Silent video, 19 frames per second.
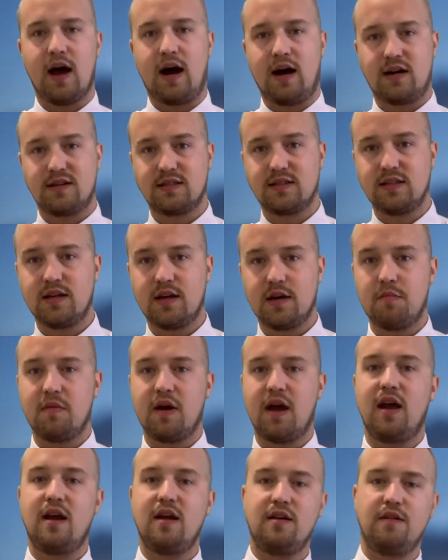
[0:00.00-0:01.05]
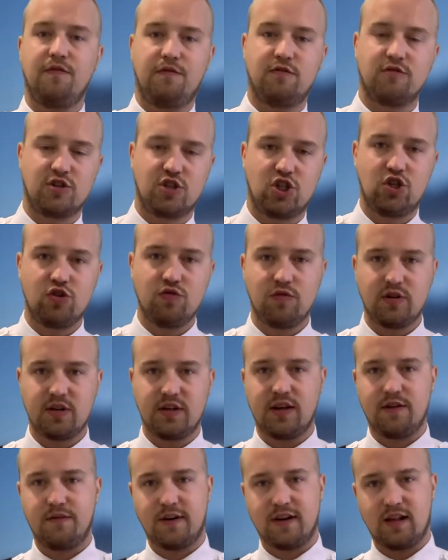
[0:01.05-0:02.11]
ask them, and for sure
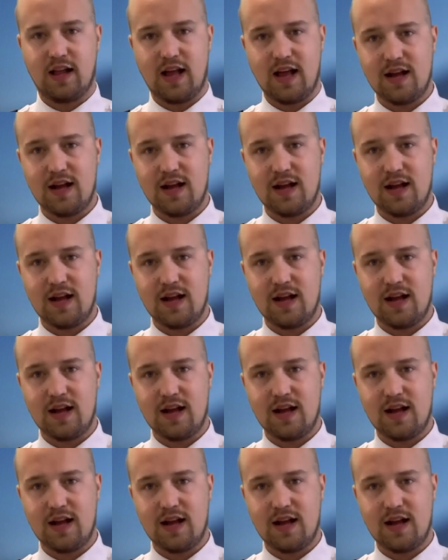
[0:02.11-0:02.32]
they will